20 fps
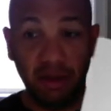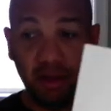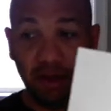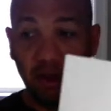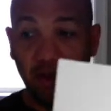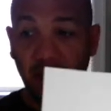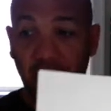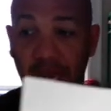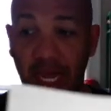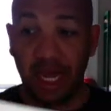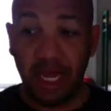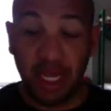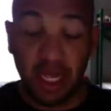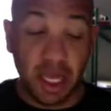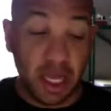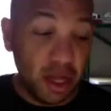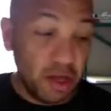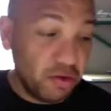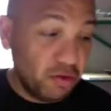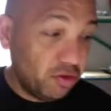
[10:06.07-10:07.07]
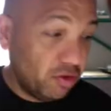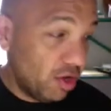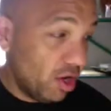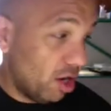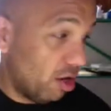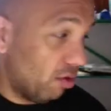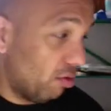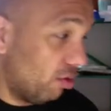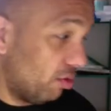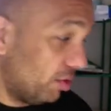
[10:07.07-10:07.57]
Okay,
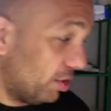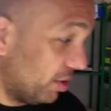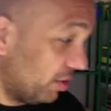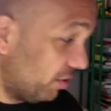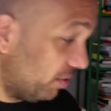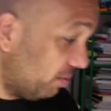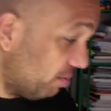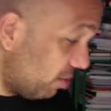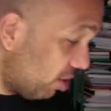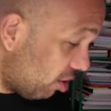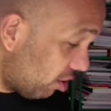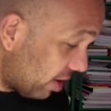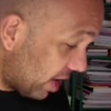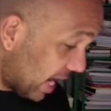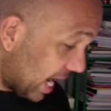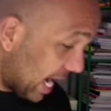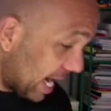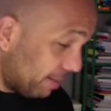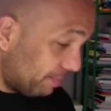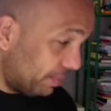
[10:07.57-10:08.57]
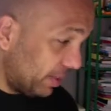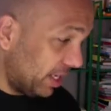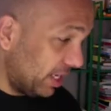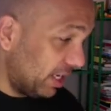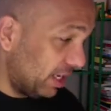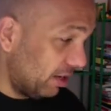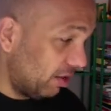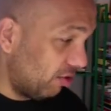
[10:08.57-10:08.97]
so the small copy,